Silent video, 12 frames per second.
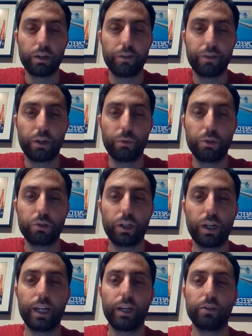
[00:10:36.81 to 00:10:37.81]
I figured we'd try
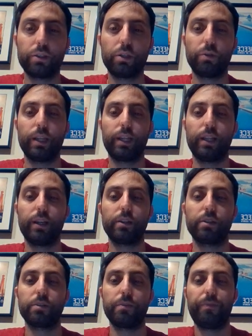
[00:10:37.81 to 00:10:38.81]
it out and see where that led
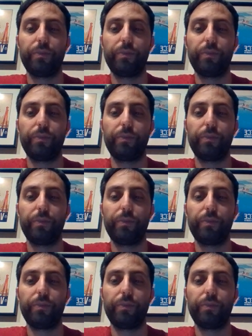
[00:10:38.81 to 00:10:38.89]
us.